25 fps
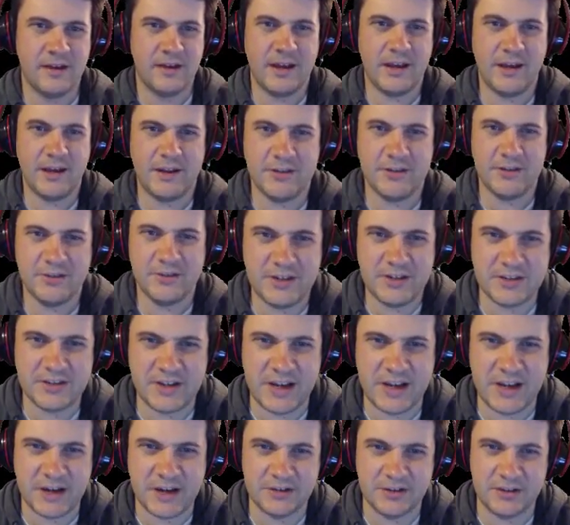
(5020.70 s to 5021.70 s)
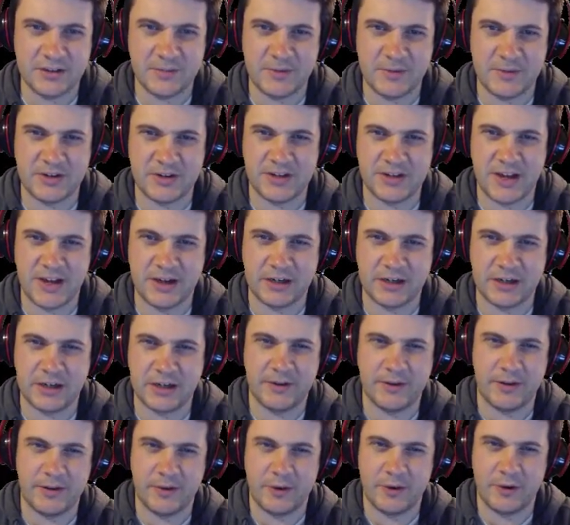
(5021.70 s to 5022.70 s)
She's actually been talkative
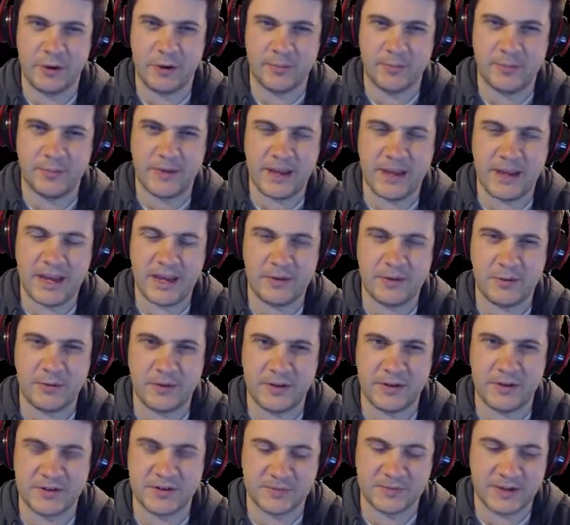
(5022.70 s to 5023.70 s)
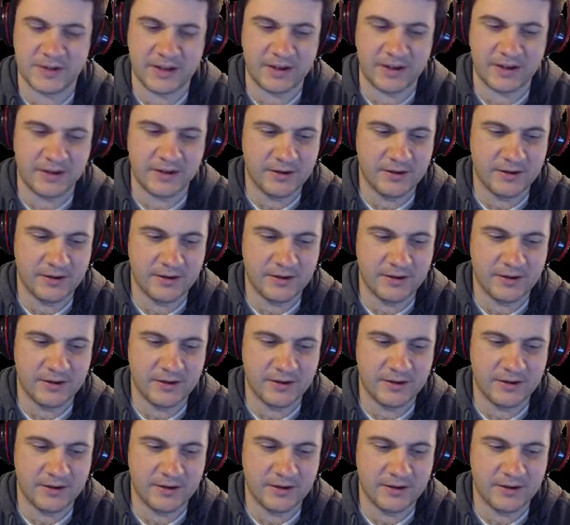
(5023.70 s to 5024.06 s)
at home, and with Isabel.